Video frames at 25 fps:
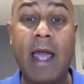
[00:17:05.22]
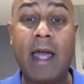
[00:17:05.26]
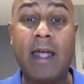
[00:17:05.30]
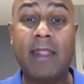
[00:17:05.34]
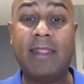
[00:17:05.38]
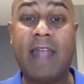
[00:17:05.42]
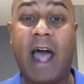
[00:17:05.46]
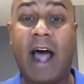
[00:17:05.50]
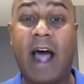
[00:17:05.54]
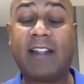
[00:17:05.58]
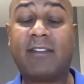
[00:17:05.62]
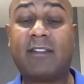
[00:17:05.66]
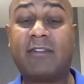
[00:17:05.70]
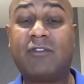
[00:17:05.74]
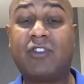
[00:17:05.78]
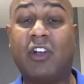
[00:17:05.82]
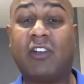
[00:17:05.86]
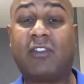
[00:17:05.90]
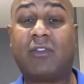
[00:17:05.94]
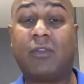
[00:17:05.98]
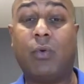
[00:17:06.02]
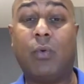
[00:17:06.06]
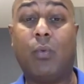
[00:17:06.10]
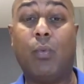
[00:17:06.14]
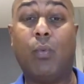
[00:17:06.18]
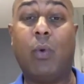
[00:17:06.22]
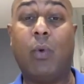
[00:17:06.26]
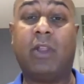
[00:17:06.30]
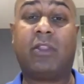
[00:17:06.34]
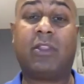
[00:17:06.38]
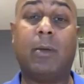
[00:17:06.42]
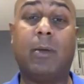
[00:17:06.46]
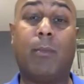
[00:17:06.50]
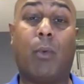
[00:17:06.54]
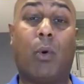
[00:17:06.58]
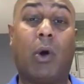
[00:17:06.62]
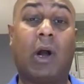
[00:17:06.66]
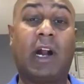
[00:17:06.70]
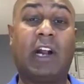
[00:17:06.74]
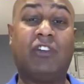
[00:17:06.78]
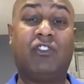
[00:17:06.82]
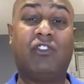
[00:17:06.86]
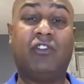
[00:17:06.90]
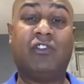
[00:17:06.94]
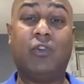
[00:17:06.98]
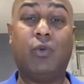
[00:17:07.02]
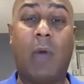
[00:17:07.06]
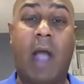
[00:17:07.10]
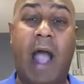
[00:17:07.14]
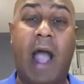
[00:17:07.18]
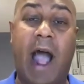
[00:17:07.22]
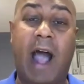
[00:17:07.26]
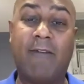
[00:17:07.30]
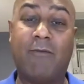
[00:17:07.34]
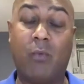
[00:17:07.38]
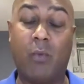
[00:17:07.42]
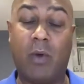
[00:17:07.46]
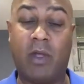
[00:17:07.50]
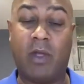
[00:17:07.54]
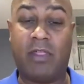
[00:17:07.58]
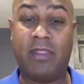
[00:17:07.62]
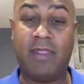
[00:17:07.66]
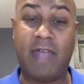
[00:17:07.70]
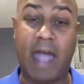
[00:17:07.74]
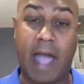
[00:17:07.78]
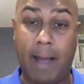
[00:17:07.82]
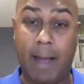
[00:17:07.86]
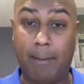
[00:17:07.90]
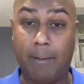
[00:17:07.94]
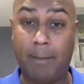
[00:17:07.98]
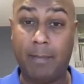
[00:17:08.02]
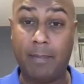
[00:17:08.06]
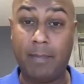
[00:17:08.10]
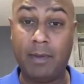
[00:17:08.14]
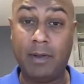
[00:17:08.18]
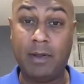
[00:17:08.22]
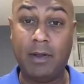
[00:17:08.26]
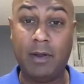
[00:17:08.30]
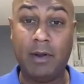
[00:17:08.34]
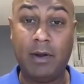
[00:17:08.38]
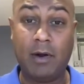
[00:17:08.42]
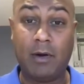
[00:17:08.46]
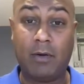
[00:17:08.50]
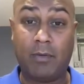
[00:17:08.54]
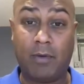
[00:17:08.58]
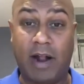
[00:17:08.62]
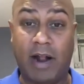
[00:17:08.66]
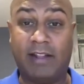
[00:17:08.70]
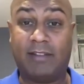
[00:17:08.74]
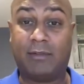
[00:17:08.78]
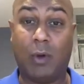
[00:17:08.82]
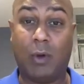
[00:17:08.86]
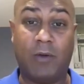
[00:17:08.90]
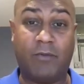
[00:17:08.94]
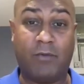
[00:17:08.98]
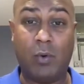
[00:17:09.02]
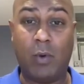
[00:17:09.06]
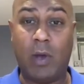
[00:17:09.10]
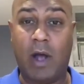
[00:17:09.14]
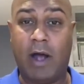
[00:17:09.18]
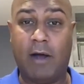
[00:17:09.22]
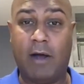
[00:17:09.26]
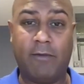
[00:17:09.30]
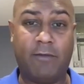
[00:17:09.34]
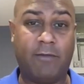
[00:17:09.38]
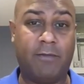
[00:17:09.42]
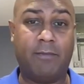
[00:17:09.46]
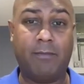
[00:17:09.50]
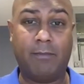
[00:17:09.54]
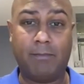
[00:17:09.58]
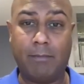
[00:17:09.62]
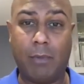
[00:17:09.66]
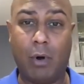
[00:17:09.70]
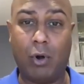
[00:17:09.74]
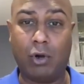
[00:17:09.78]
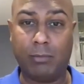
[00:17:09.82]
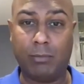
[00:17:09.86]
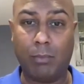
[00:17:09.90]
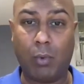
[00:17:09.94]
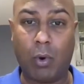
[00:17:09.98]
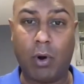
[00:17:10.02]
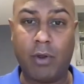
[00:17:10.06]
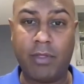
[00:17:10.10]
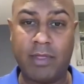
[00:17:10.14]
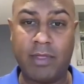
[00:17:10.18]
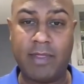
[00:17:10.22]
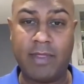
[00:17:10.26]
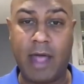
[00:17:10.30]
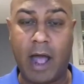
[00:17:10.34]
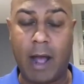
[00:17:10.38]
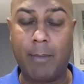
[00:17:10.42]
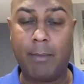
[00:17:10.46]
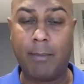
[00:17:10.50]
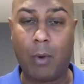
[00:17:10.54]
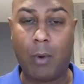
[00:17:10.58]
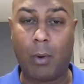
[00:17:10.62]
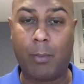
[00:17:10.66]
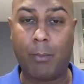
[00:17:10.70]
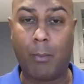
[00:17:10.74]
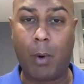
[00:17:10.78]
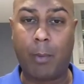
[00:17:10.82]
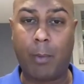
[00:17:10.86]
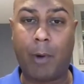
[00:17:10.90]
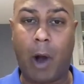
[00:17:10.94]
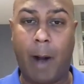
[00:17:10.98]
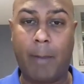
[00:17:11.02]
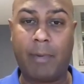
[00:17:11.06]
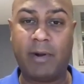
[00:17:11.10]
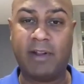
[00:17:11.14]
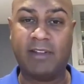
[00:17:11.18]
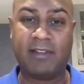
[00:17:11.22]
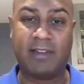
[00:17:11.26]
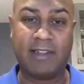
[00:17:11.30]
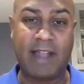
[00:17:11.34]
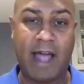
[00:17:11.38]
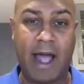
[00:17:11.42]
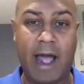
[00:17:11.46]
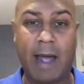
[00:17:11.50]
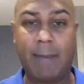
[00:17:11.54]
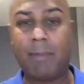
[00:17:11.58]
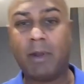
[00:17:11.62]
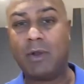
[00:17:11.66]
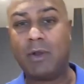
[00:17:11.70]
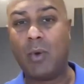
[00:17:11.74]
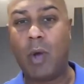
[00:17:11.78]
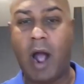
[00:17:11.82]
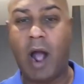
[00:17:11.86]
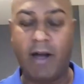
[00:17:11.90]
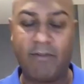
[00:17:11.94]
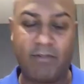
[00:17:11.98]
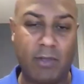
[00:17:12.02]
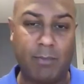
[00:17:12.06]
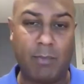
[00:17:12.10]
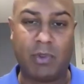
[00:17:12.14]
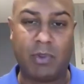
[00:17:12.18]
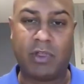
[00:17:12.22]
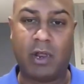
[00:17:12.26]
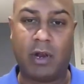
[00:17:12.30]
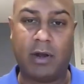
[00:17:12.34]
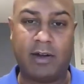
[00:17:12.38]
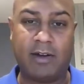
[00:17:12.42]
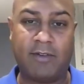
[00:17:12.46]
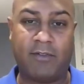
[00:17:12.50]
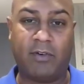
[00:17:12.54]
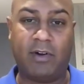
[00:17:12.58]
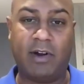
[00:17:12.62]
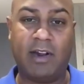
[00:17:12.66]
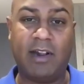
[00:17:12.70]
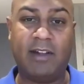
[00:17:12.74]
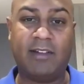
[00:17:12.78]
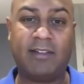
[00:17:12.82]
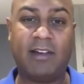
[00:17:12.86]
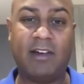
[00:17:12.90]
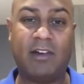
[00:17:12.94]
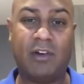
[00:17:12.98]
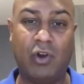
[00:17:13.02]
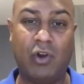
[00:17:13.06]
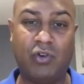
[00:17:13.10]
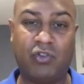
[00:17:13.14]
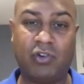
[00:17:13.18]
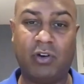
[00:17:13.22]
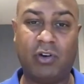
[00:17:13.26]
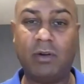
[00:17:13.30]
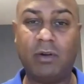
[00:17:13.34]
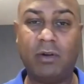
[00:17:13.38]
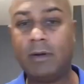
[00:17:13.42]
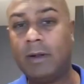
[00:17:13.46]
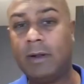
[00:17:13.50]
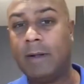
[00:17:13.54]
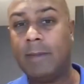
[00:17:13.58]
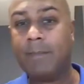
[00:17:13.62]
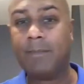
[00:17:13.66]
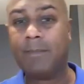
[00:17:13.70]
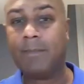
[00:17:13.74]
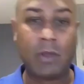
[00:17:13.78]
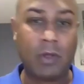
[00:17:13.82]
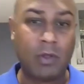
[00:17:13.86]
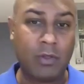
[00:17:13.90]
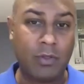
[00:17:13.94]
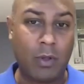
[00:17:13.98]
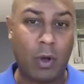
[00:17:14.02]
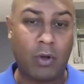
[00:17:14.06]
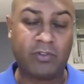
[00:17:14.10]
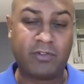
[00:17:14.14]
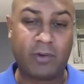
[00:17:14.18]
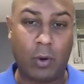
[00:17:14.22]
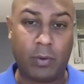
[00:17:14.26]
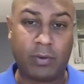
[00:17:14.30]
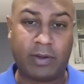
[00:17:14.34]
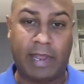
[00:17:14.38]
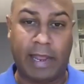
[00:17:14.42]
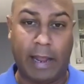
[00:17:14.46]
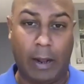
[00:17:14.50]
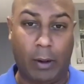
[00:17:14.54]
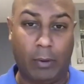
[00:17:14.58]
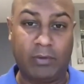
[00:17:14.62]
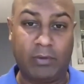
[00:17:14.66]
That's just with the mortgages you have with them, right? So if you have more than that, more properties than that, but you have them with a different institution, those don't count,